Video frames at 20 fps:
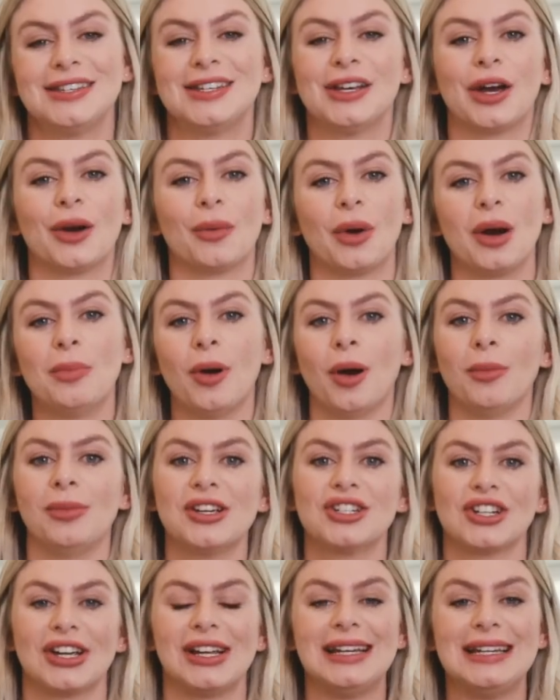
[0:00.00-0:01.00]
So you're going to want to
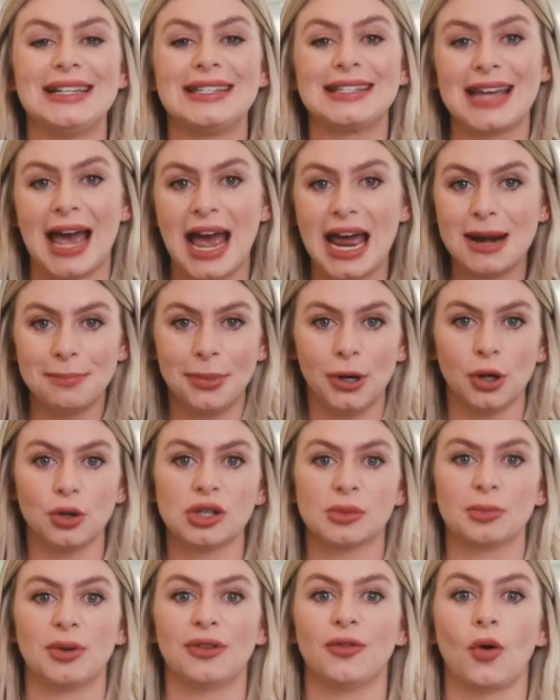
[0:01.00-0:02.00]
publish at least 10
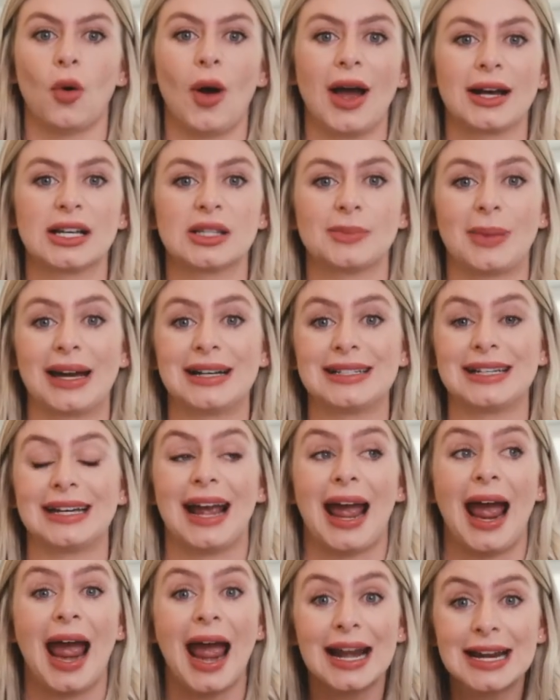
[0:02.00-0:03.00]
posts before
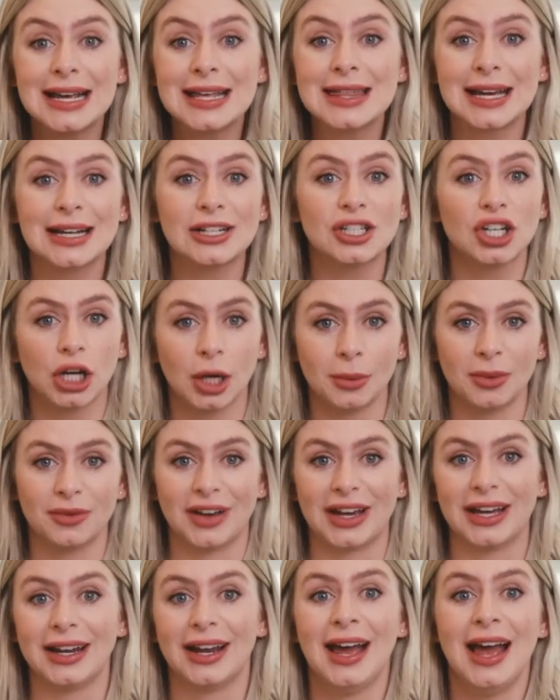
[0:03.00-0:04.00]
expecting anything to come
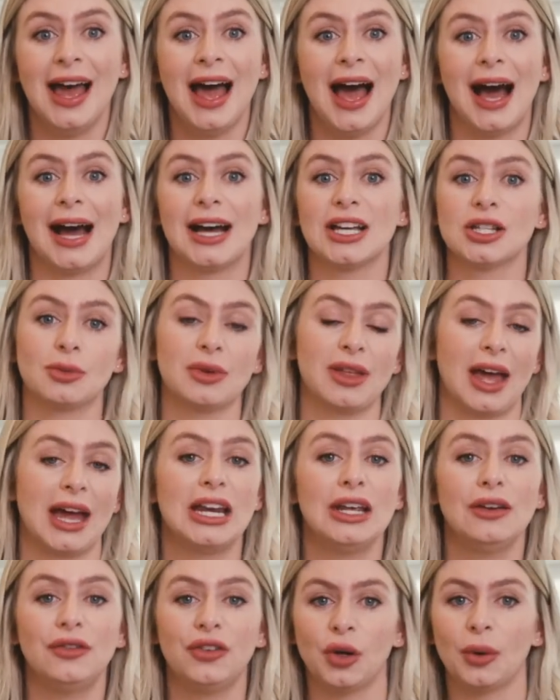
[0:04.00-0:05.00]
of it. As with
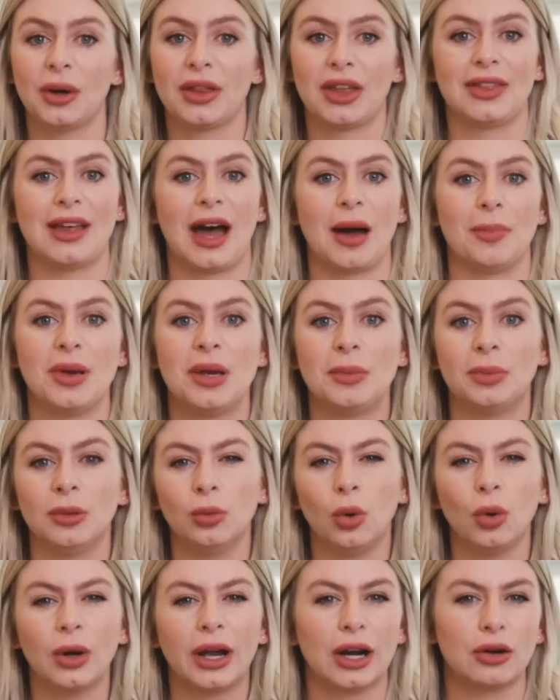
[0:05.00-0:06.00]
any fewer than that,
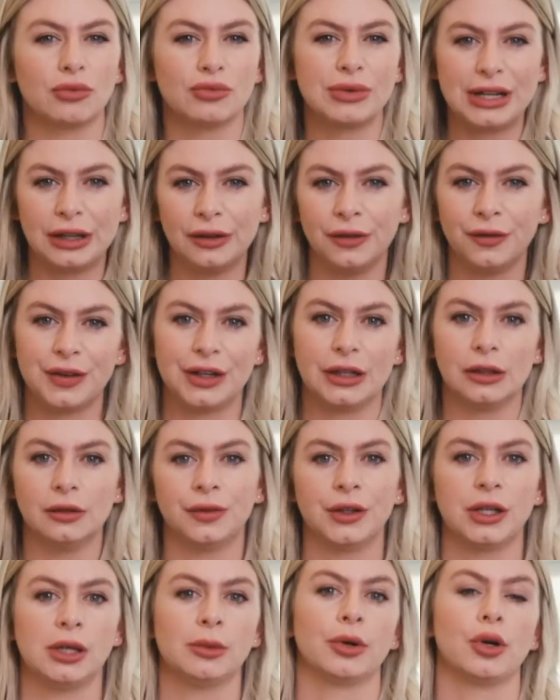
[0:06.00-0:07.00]
people won't get a real
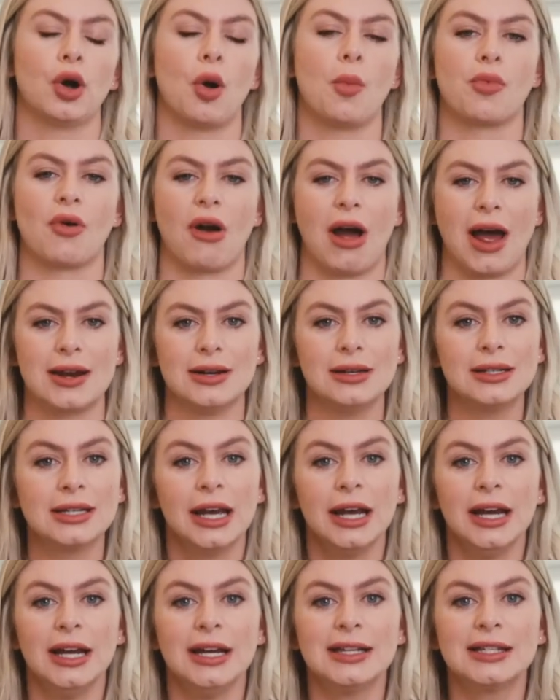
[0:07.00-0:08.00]
feel for you or your
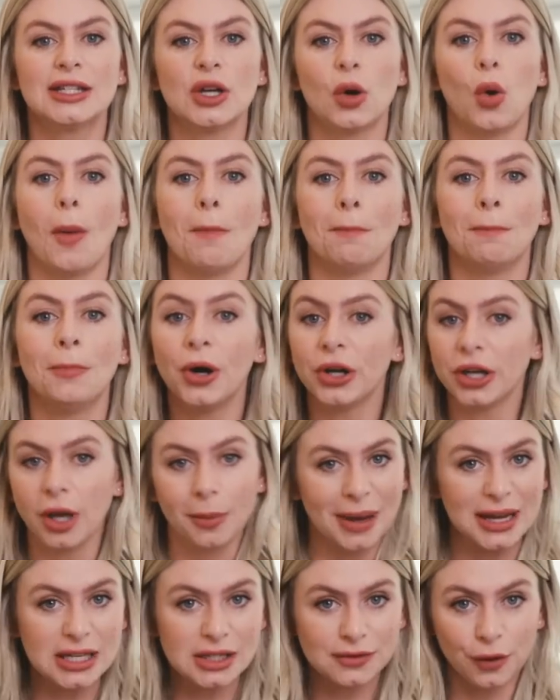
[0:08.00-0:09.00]
brand. So put
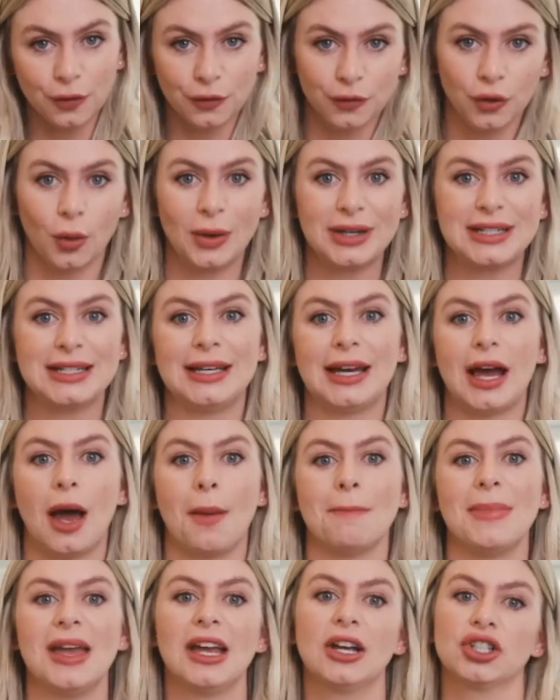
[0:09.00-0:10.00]
your best foot forward
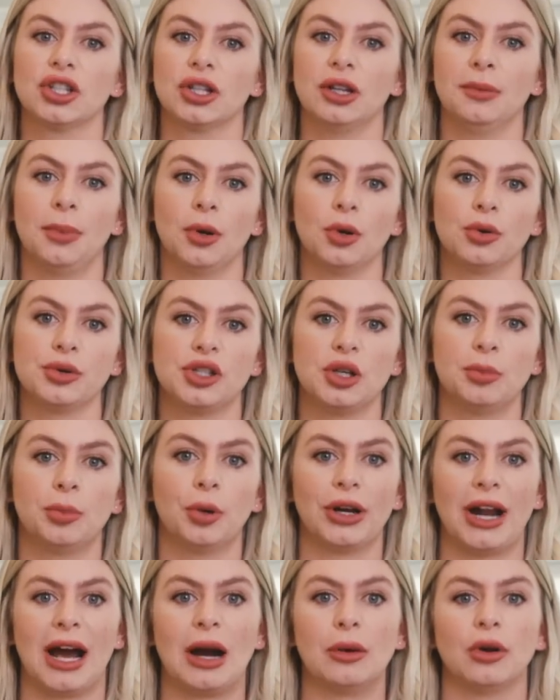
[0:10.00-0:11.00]
here. Make sure the posts you
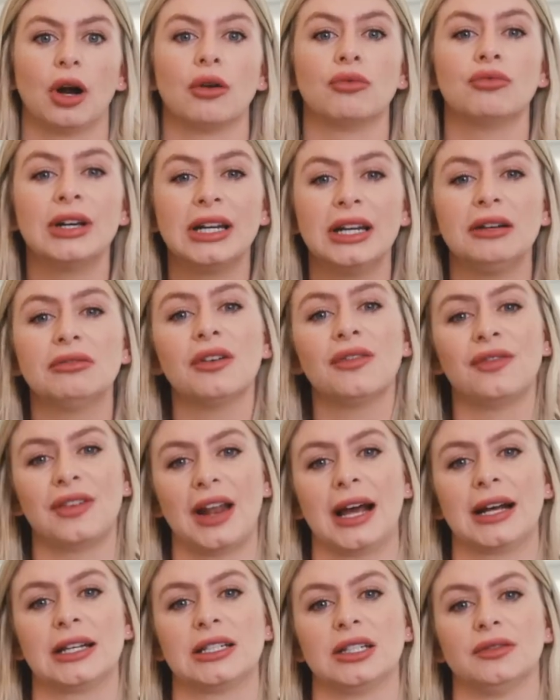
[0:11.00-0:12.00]
put out are really
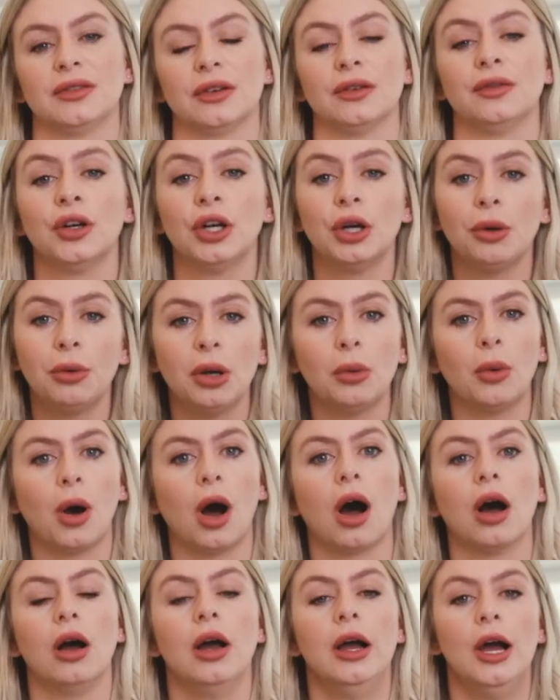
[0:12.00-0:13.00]
reflective of who you
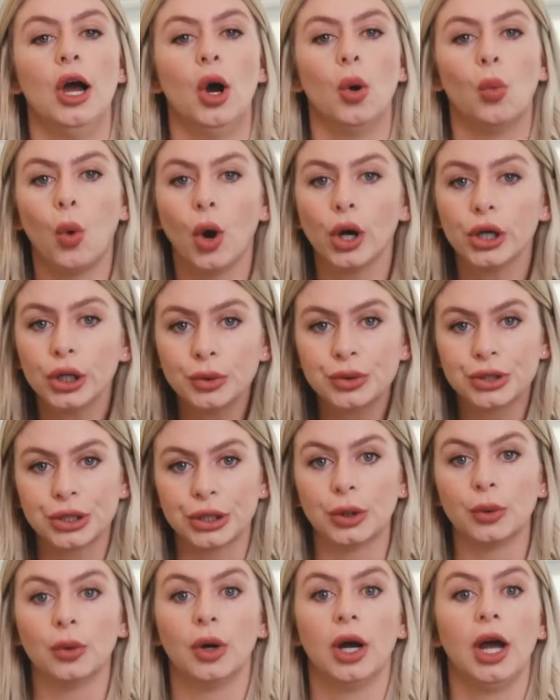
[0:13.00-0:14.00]
are, what you
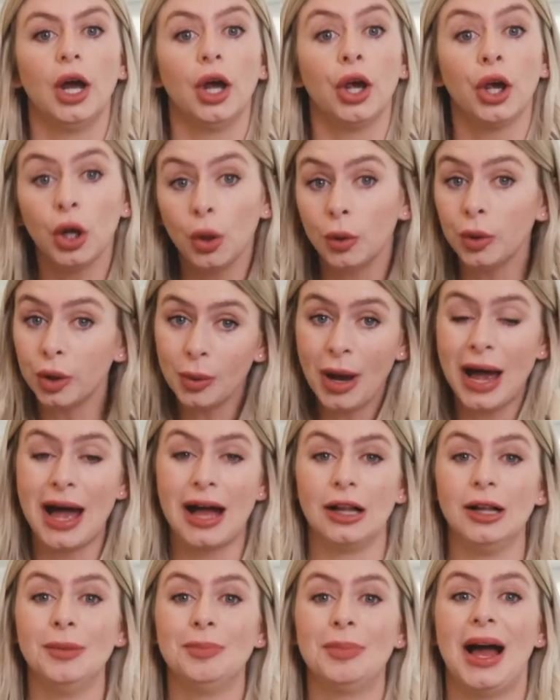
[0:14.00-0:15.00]
do, who you
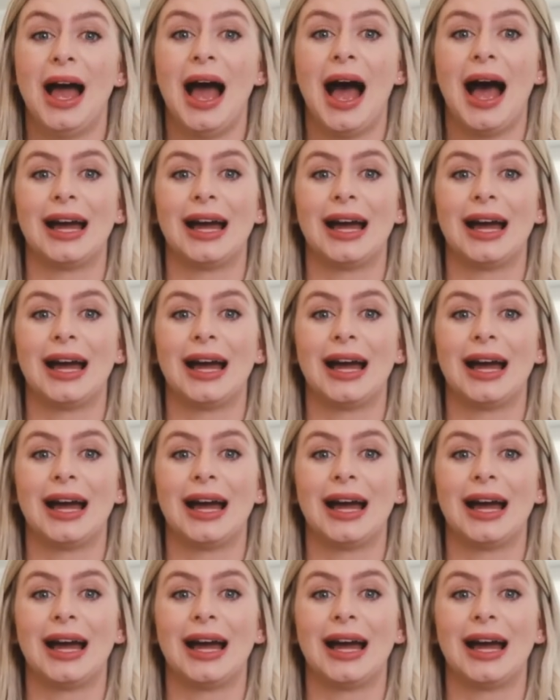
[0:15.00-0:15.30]
help,